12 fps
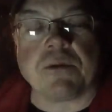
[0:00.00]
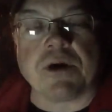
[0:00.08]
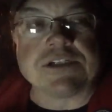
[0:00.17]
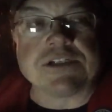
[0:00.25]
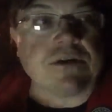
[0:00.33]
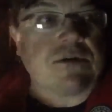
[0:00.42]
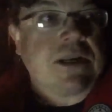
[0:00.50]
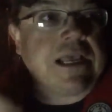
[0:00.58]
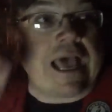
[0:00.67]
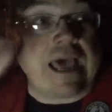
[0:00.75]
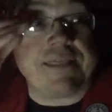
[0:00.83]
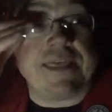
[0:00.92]
pressure,
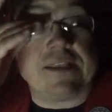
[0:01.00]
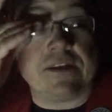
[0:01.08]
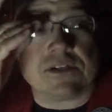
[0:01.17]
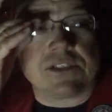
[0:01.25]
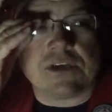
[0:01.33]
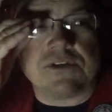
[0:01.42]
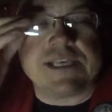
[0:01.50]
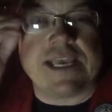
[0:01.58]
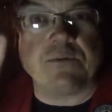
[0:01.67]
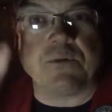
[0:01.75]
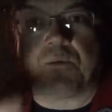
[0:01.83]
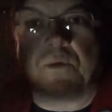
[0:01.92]
I think they're
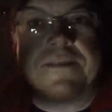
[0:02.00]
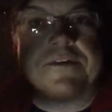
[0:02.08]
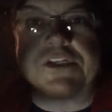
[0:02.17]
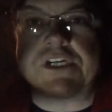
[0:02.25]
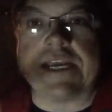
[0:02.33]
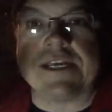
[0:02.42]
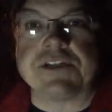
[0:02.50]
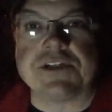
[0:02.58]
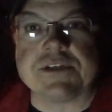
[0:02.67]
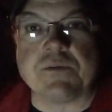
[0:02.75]
associated with weather changes.